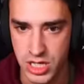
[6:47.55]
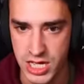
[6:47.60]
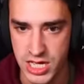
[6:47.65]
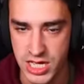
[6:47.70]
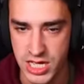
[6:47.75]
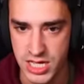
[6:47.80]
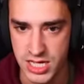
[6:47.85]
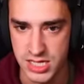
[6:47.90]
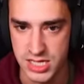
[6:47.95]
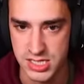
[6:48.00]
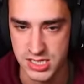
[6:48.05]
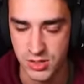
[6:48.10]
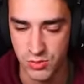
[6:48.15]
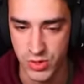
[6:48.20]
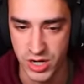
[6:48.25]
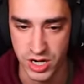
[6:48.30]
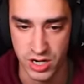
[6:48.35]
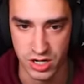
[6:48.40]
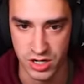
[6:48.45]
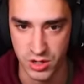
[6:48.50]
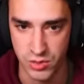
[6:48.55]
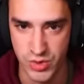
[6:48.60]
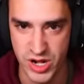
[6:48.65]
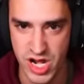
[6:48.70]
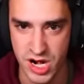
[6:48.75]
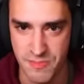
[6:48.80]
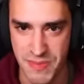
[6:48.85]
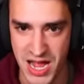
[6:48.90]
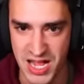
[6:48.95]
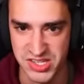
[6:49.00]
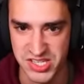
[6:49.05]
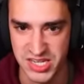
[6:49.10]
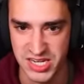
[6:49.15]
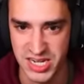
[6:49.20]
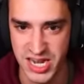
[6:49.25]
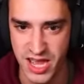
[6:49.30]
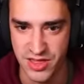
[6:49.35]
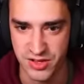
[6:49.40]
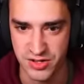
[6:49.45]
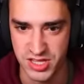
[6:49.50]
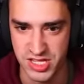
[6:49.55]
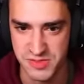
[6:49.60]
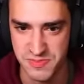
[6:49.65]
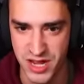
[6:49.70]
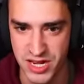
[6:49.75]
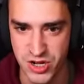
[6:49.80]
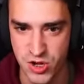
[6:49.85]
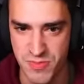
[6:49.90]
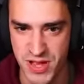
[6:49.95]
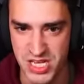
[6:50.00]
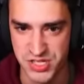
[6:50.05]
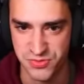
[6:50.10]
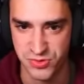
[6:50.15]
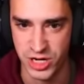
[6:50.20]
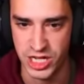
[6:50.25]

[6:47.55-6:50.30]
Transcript: he is, we are, we are bouncing together. This is my new best